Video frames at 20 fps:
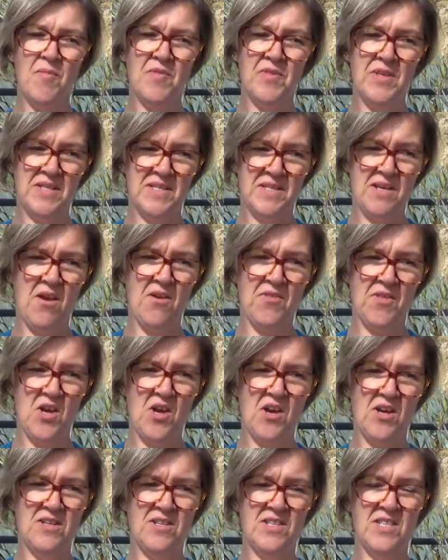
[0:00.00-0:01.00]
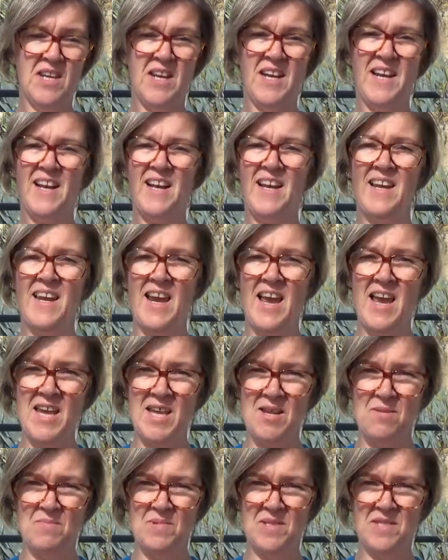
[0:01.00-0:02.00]
This other hunter
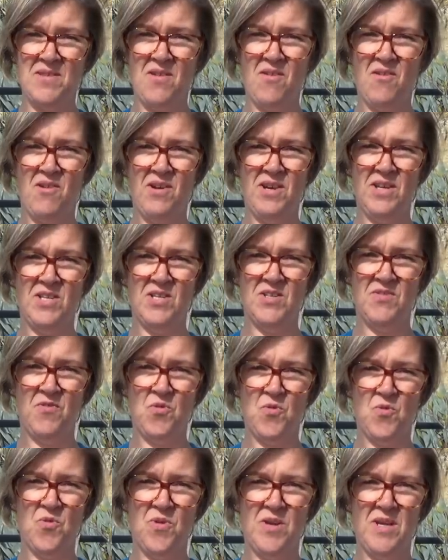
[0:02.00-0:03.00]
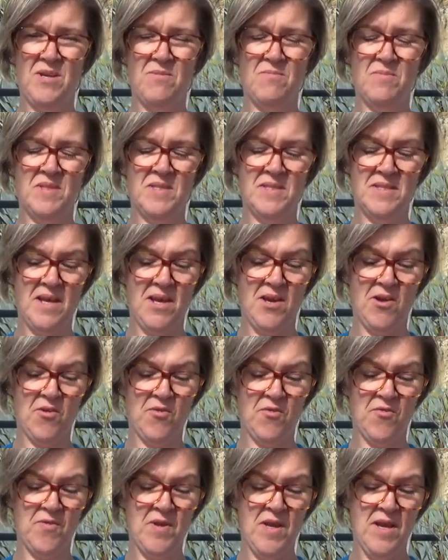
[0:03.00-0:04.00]
claims the hind for
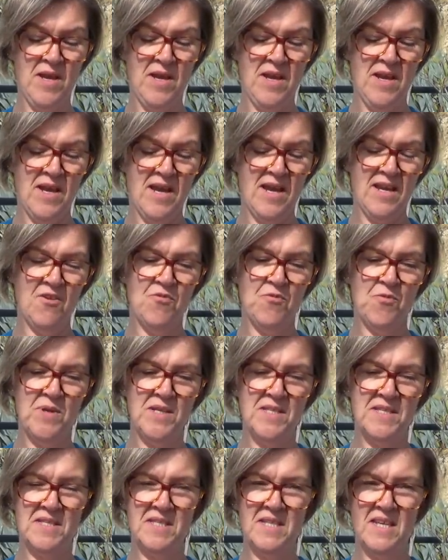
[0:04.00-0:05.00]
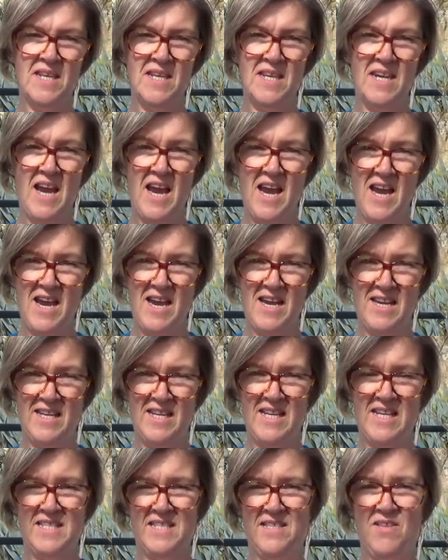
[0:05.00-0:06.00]
himself. And if we see
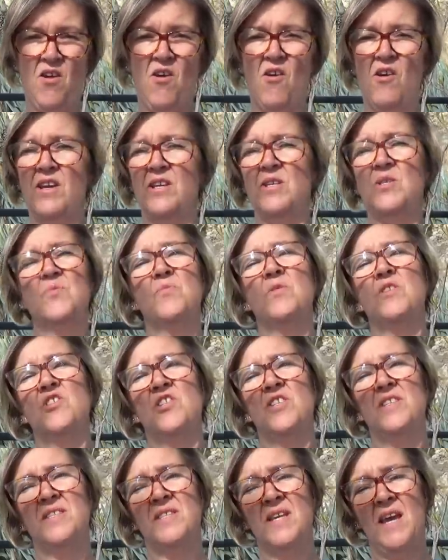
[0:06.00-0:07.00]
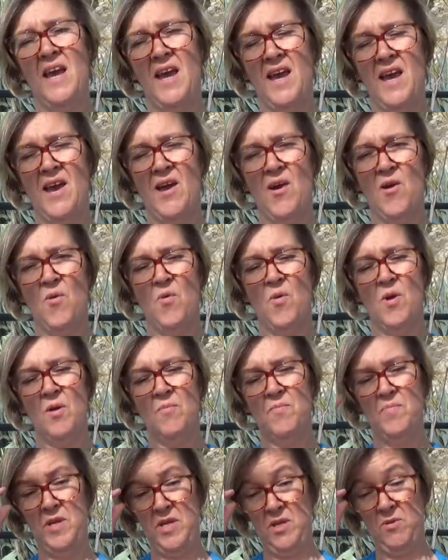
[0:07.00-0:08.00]
Anne as the hind, which is how
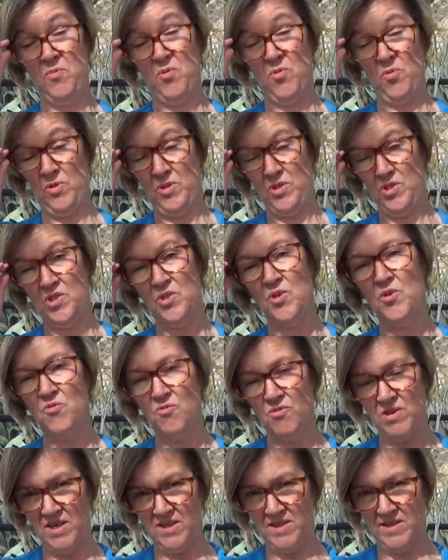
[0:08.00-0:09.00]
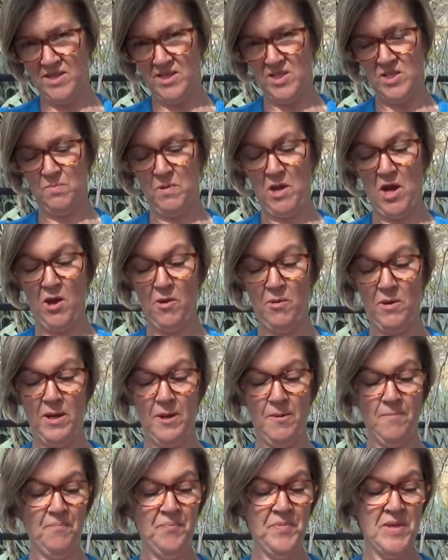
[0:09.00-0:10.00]
people do read this
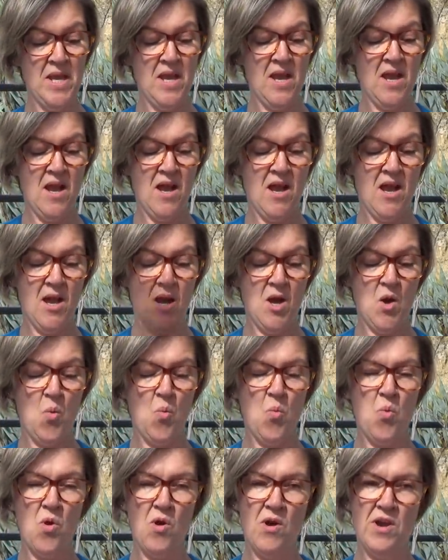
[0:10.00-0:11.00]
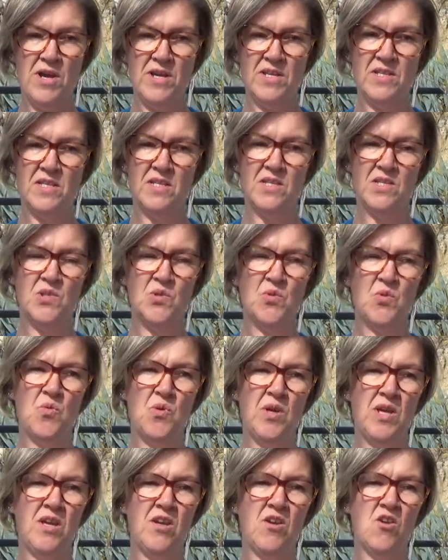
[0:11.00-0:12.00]
poem, Wyatt is
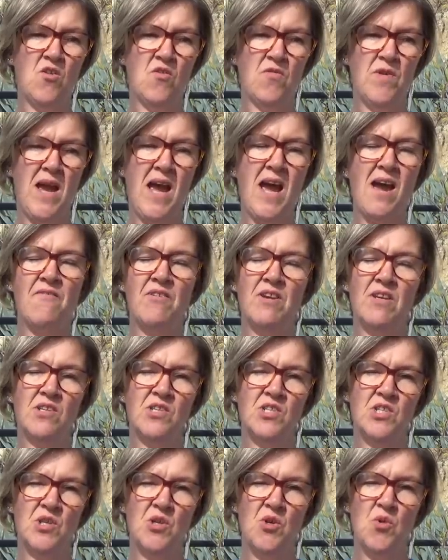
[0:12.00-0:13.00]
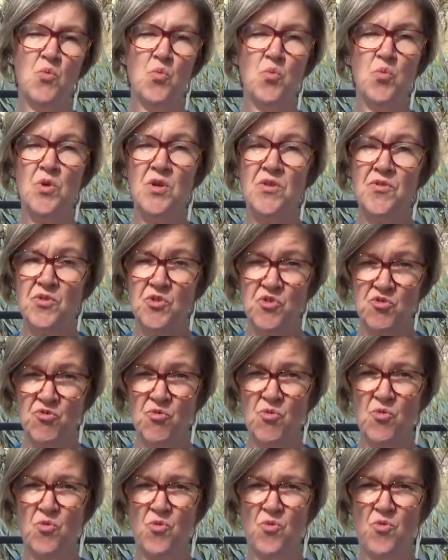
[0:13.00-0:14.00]
talking of having to
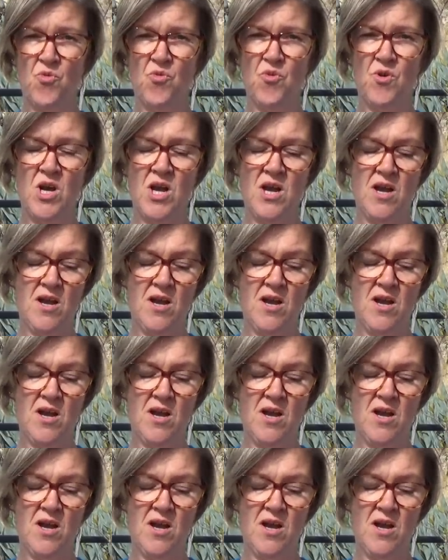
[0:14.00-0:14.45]
withdraw